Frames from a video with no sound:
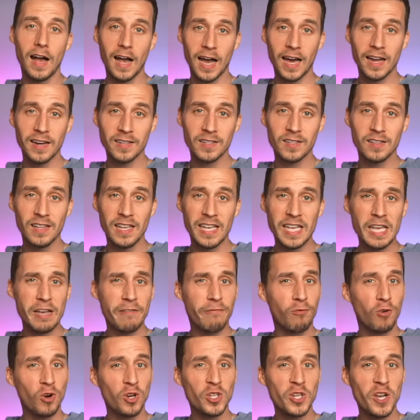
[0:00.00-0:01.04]
Honestly,
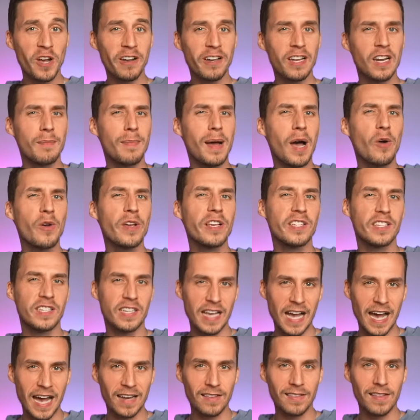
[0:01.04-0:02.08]
if we're talking about his
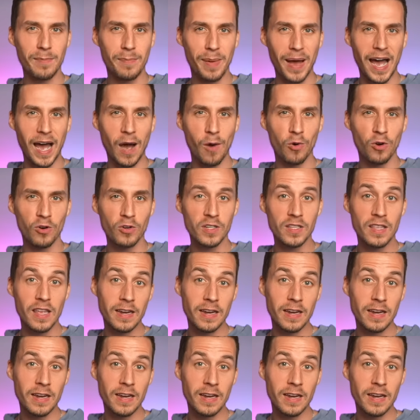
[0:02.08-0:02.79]
godly powers,